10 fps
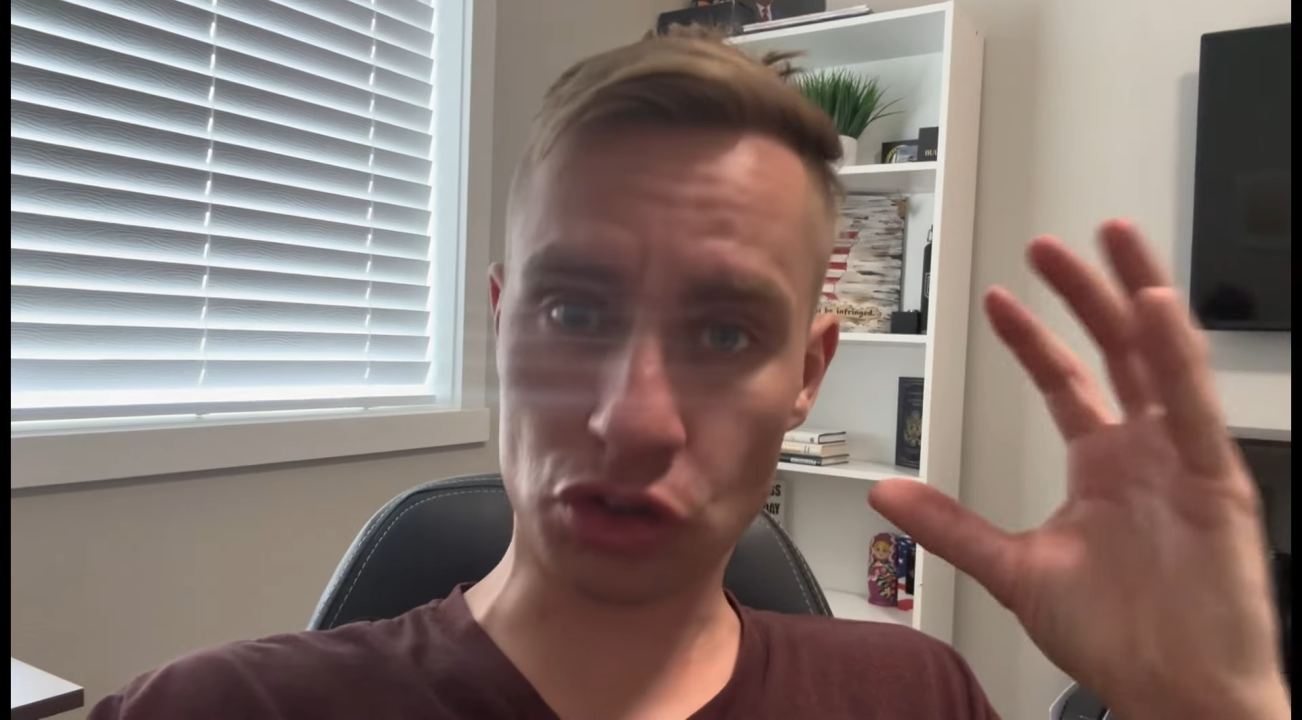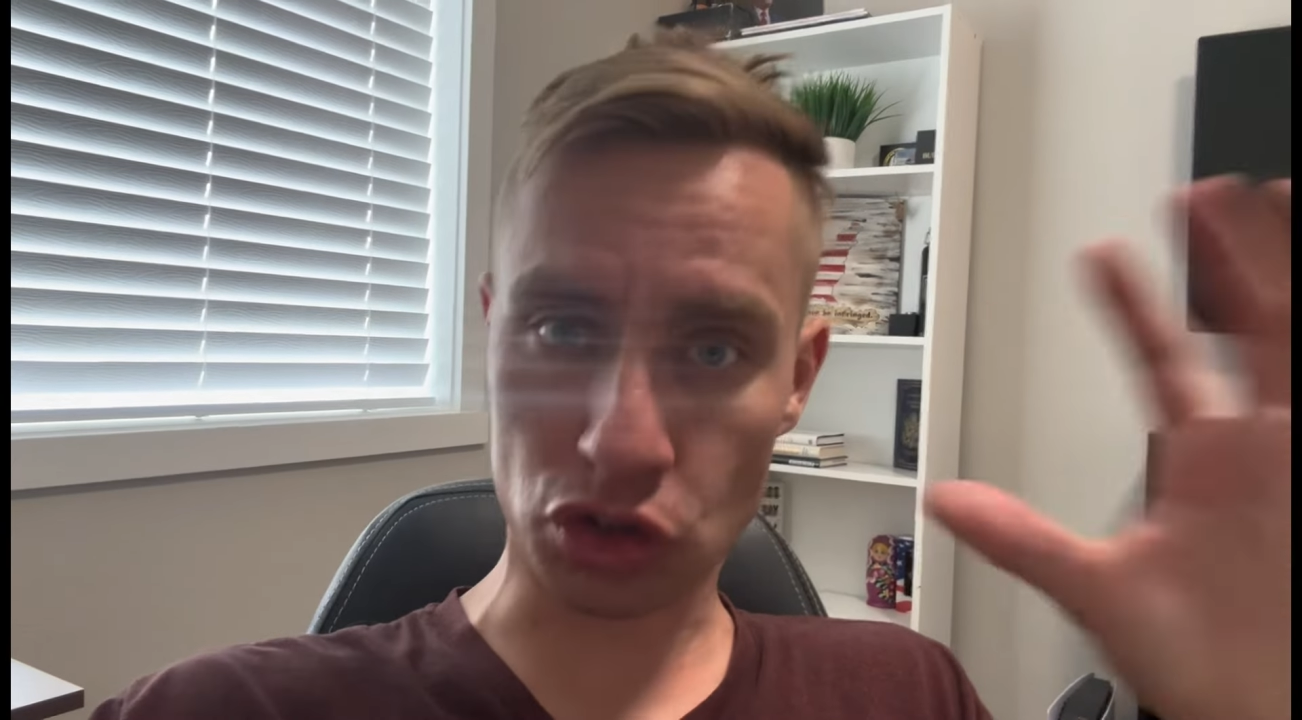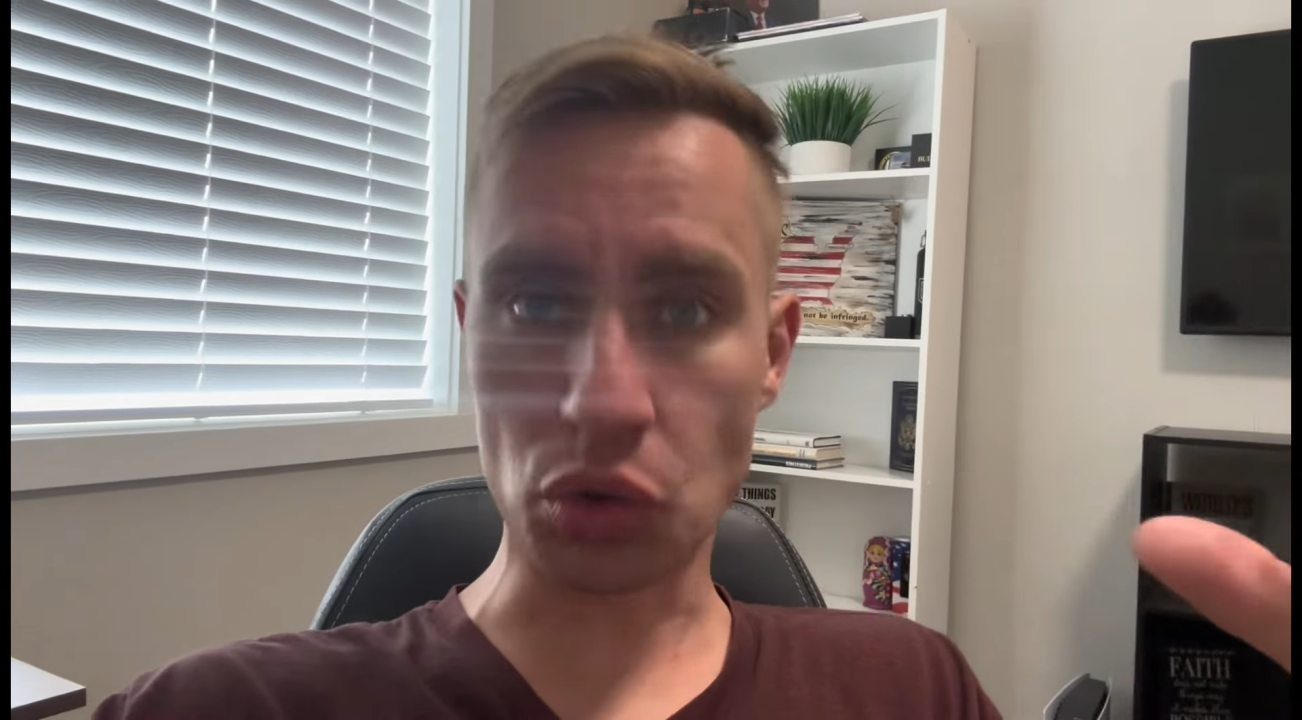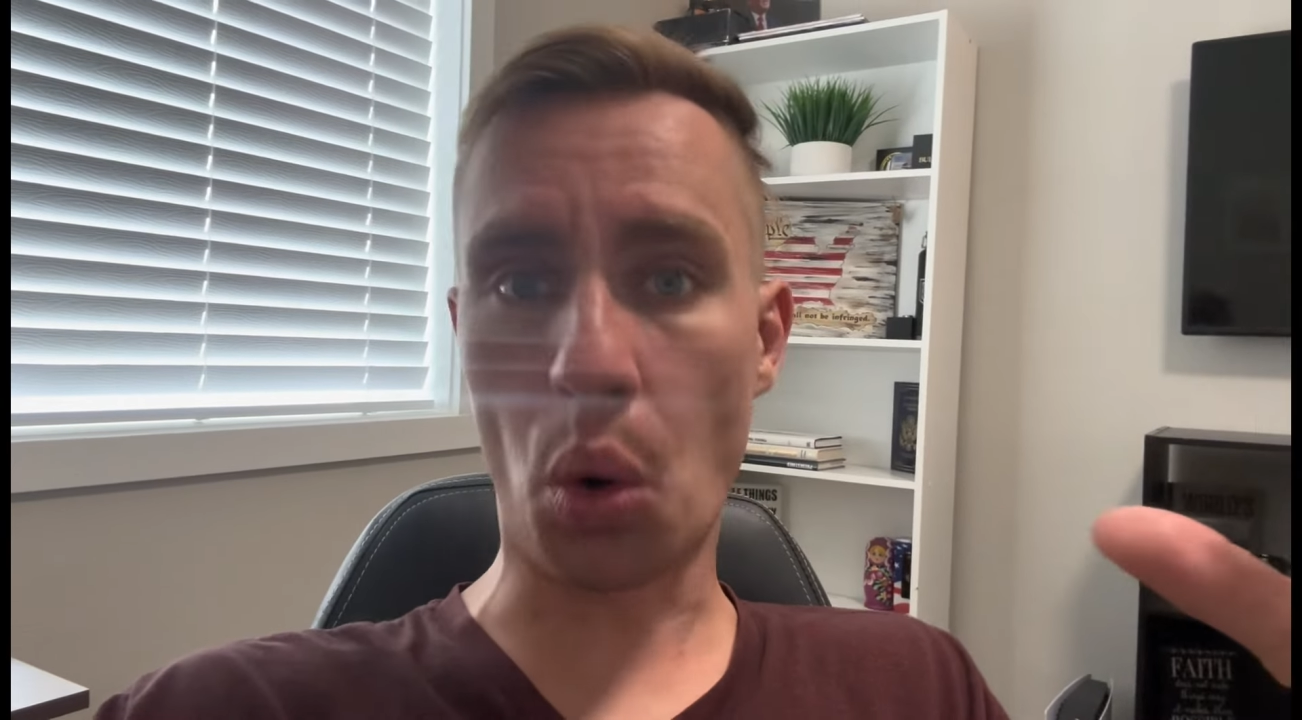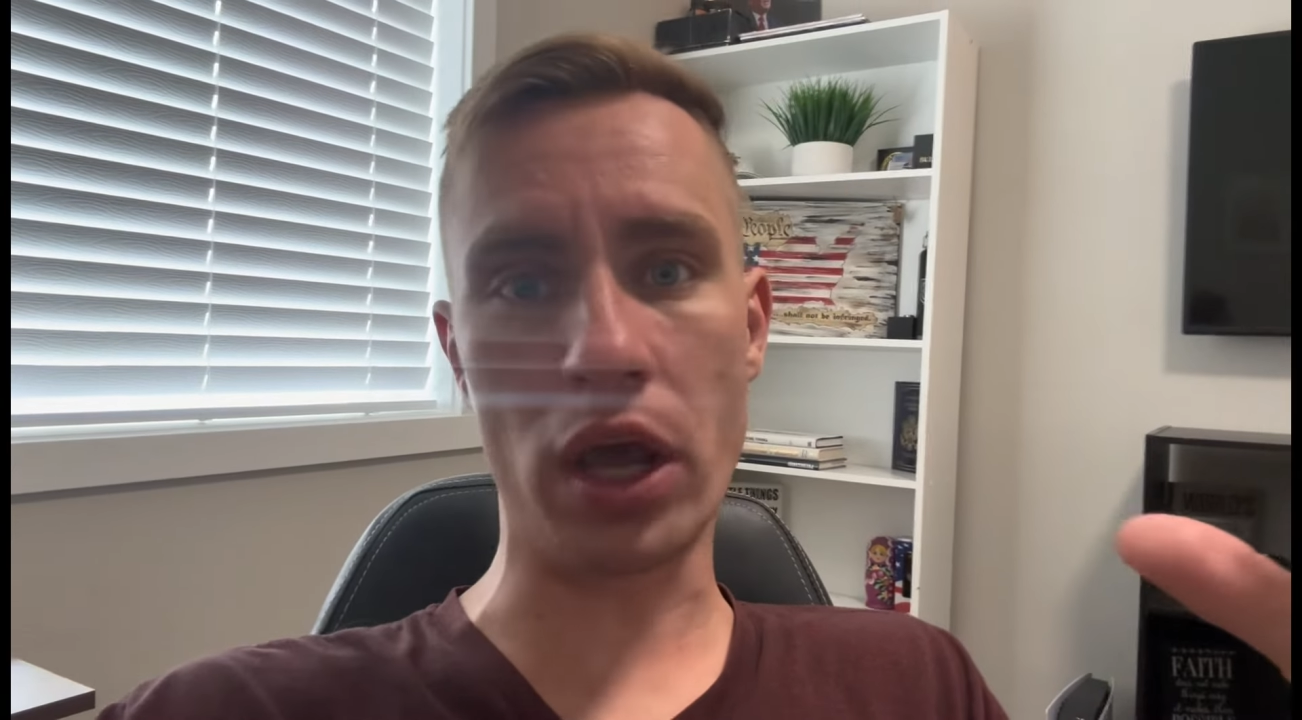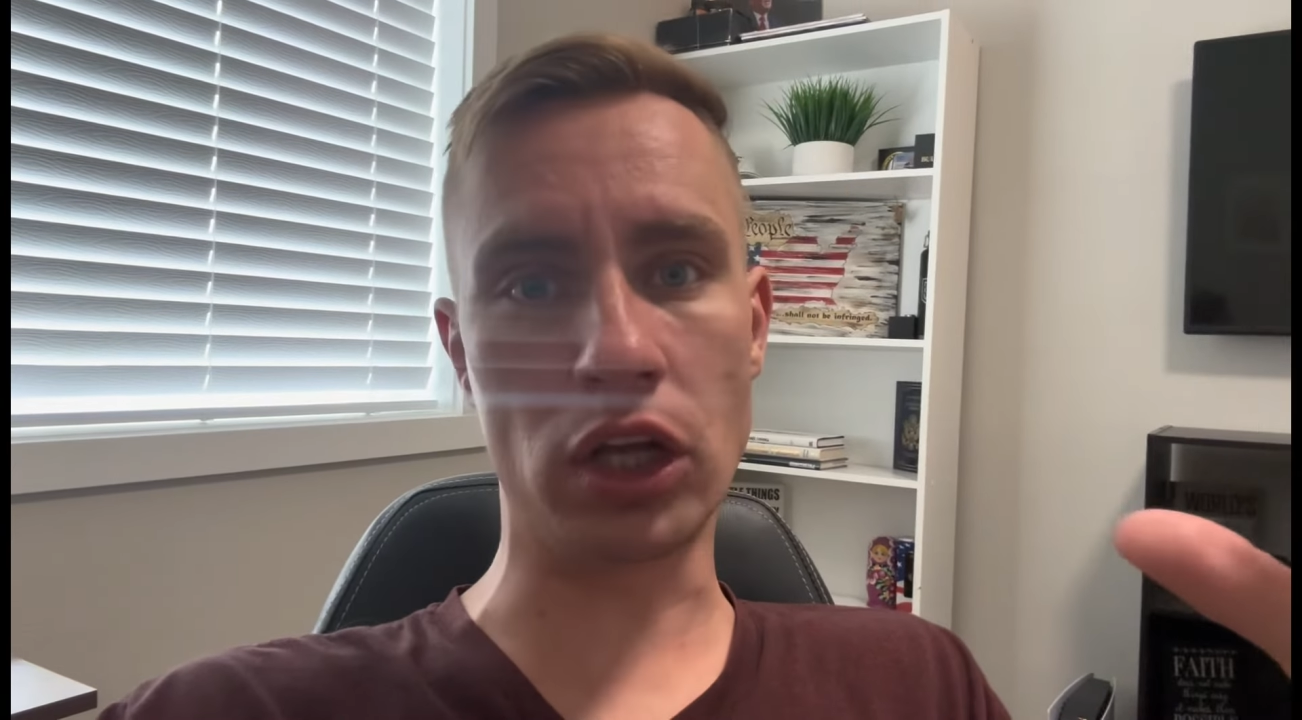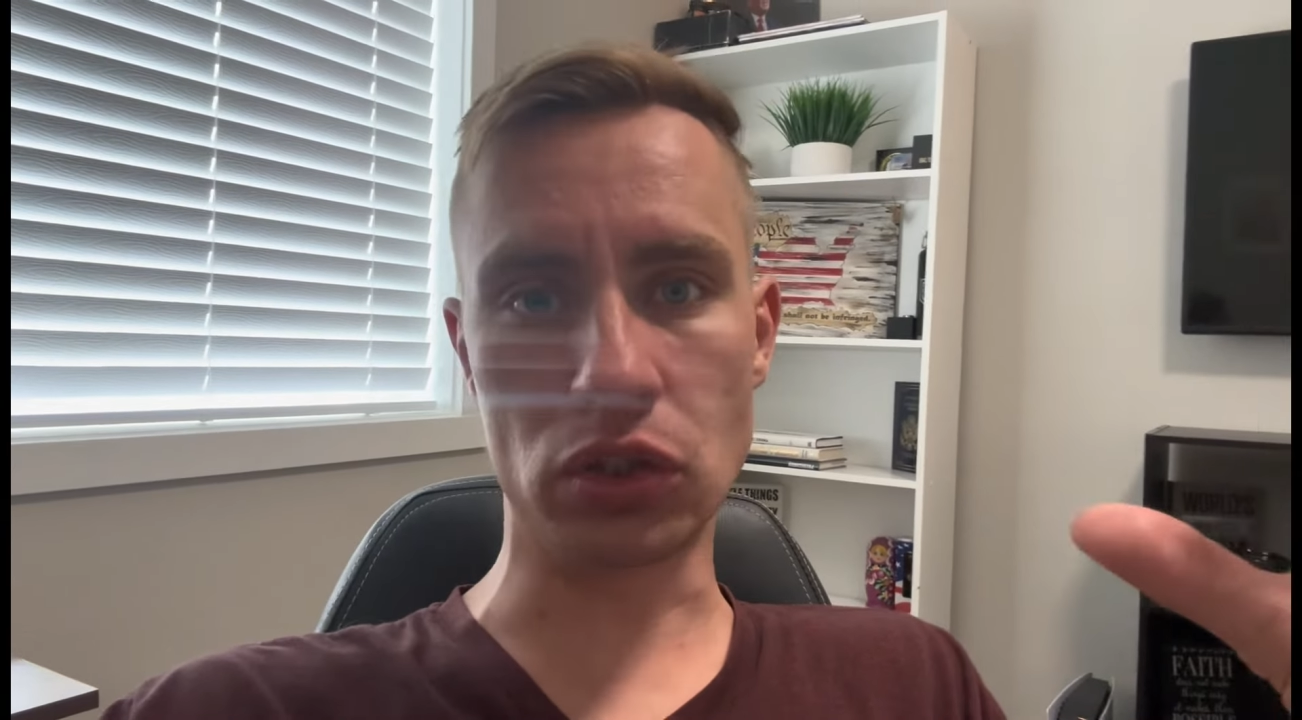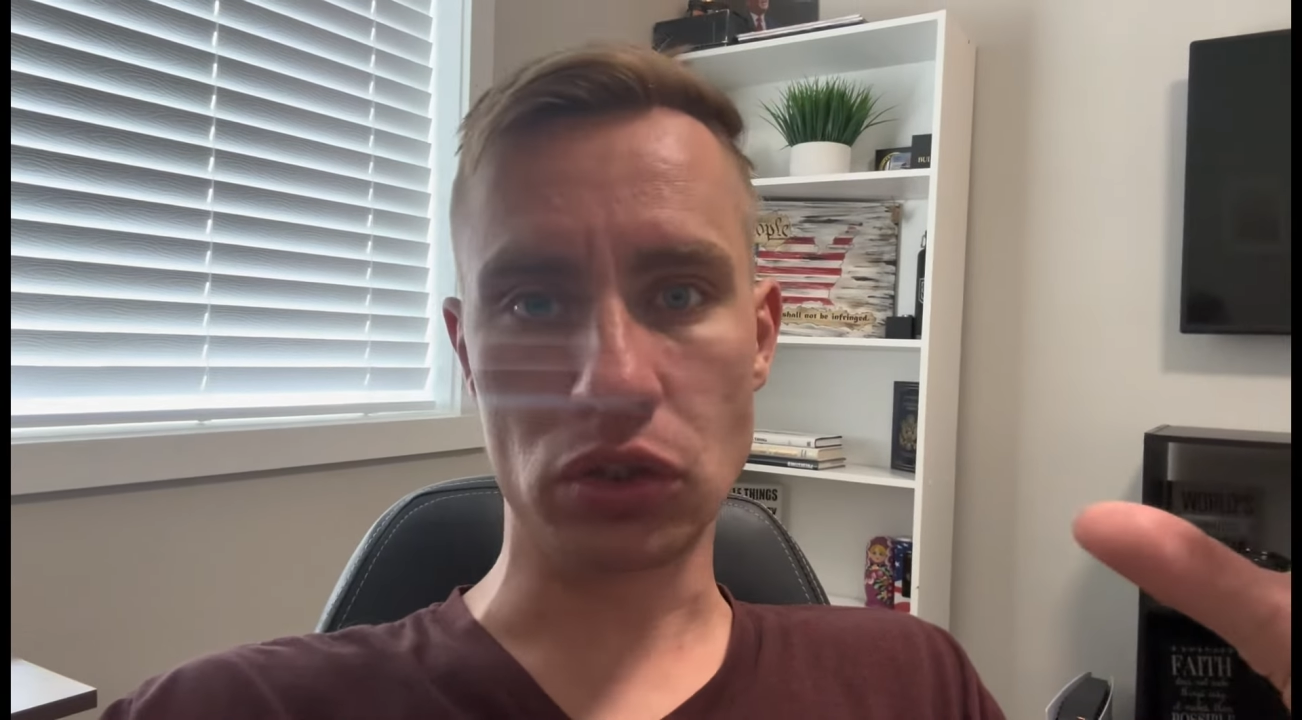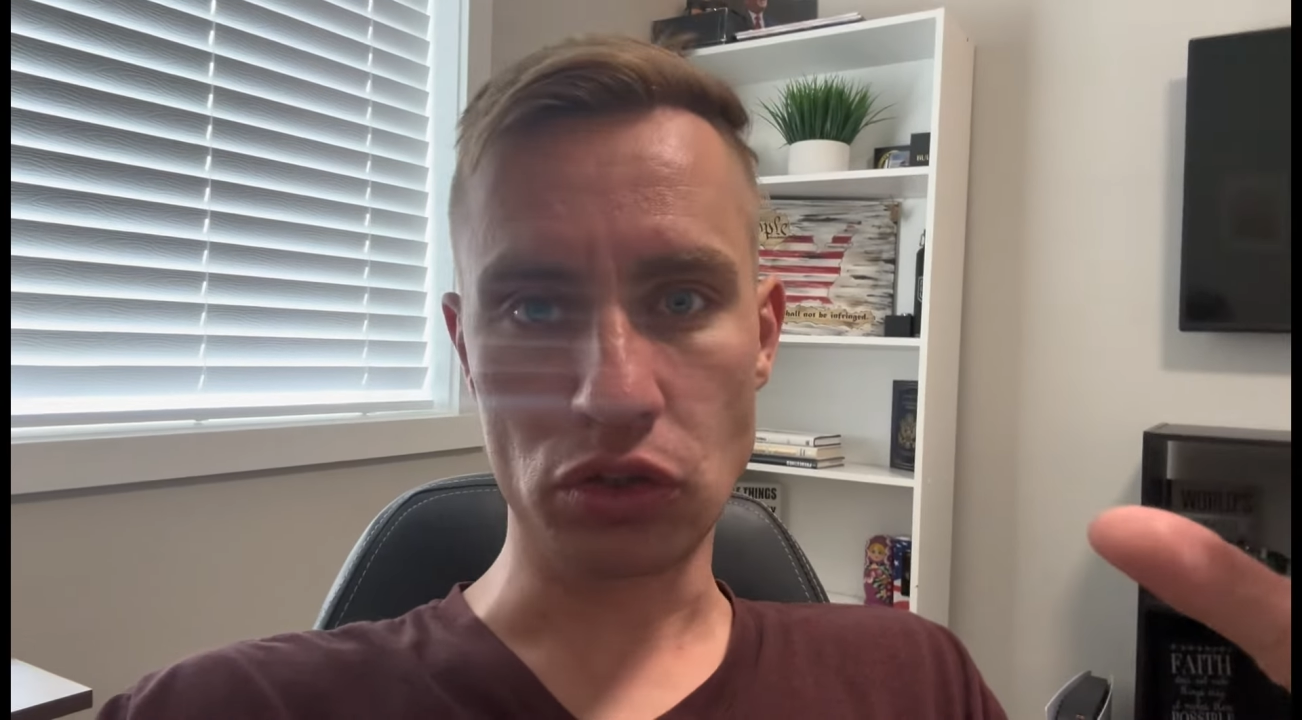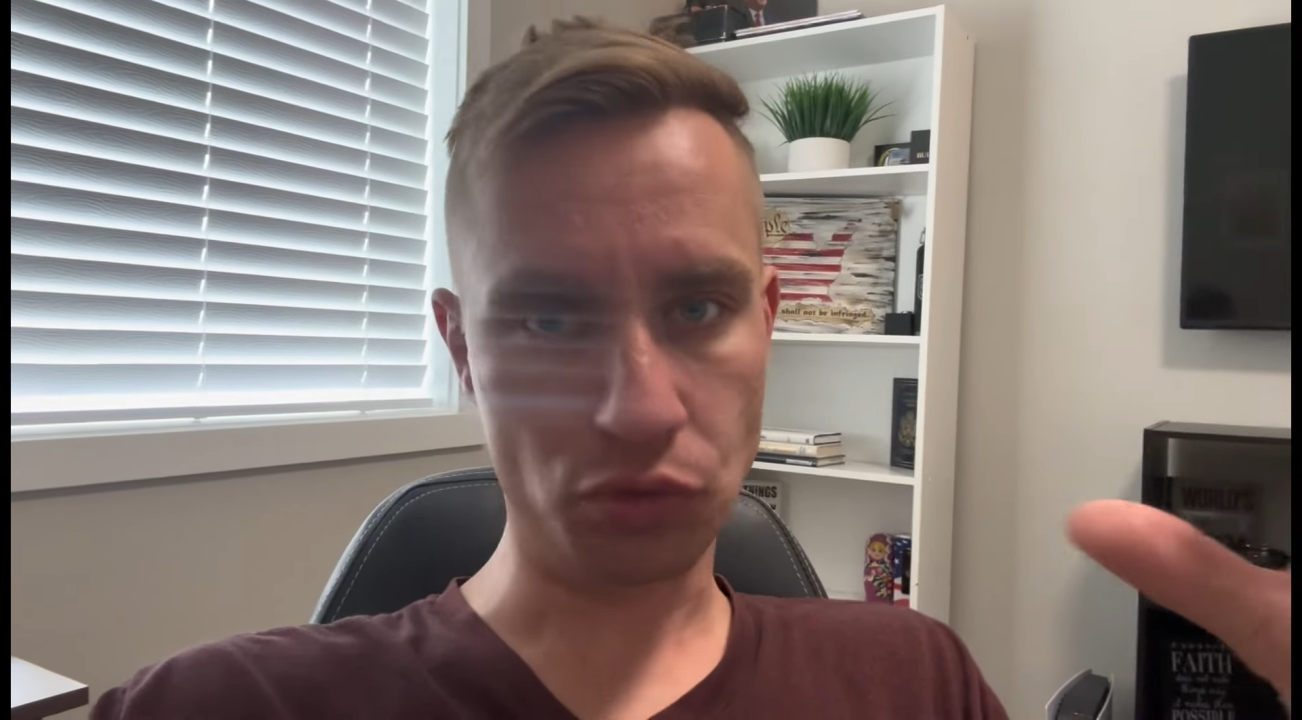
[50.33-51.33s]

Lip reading: soil